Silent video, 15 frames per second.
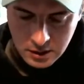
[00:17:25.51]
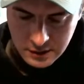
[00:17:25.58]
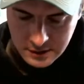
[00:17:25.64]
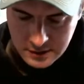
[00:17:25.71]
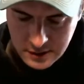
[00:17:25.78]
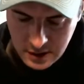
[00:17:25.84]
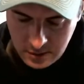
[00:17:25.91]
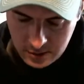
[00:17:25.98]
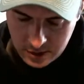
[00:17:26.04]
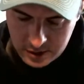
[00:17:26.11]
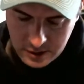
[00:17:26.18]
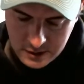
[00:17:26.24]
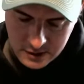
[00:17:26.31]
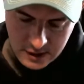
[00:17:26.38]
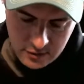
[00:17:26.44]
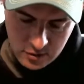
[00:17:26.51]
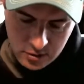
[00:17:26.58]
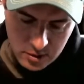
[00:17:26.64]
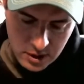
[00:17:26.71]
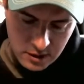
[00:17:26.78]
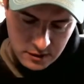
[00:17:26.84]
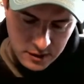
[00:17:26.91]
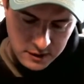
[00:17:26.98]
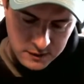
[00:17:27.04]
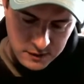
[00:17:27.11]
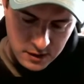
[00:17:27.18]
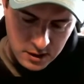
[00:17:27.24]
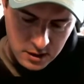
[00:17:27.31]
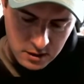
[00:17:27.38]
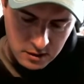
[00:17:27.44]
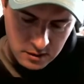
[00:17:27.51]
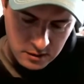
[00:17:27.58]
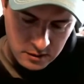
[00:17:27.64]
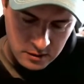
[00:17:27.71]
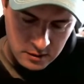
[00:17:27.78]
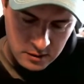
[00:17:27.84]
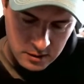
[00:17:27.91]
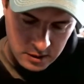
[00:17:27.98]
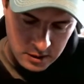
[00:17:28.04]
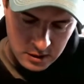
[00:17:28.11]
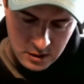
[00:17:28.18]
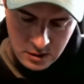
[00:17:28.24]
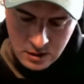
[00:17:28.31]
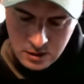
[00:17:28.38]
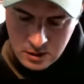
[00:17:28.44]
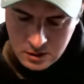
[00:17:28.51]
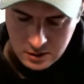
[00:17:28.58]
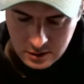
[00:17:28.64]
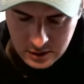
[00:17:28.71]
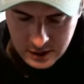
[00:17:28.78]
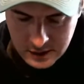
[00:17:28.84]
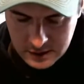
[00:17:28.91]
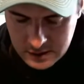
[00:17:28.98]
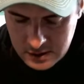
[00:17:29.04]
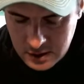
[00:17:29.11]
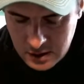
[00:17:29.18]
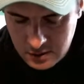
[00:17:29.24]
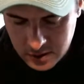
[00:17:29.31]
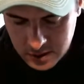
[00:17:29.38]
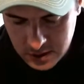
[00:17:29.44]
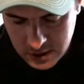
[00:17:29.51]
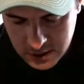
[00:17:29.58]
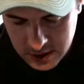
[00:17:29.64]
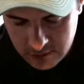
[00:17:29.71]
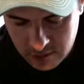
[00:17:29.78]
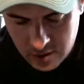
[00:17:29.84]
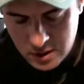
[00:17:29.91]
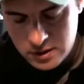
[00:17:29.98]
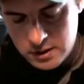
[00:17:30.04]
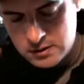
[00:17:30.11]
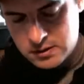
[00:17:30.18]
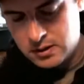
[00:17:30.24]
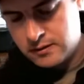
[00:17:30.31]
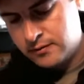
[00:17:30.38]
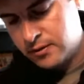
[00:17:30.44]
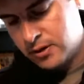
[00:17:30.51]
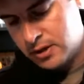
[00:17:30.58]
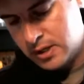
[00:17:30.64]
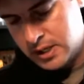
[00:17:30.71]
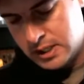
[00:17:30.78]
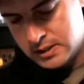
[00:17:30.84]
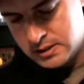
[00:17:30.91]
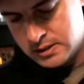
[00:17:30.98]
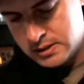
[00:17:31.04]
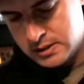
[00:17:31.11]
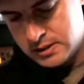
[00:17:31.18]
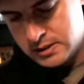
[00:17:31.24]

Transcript: Let's see what these giveaway things are. Let's see what these giveaway things are for the next